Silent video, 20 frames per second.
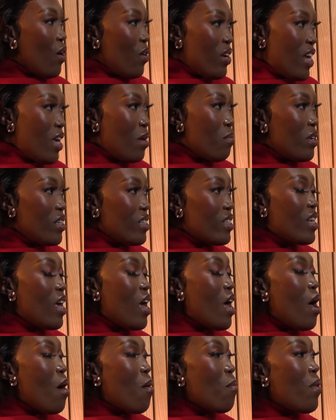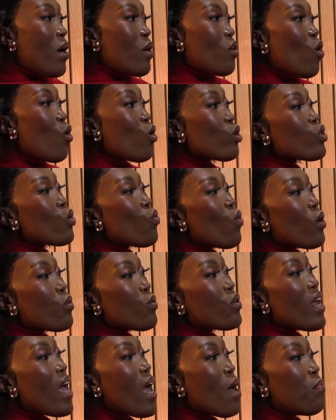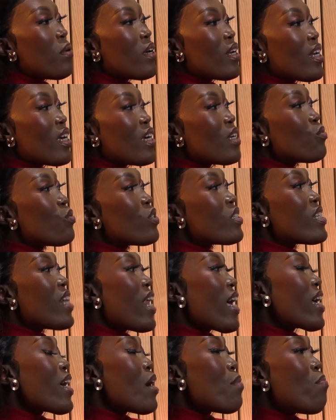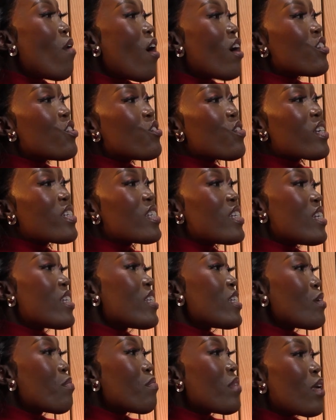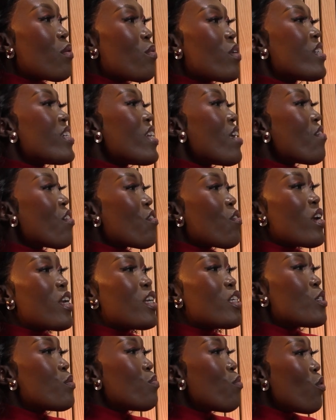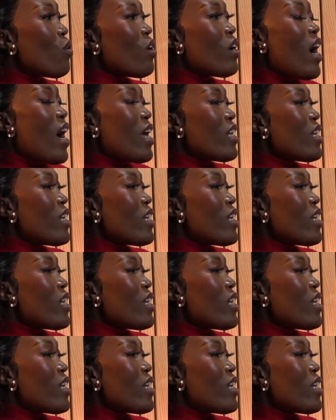our neighbors. But also, what would happen? It was like a bartering system that was never really spoken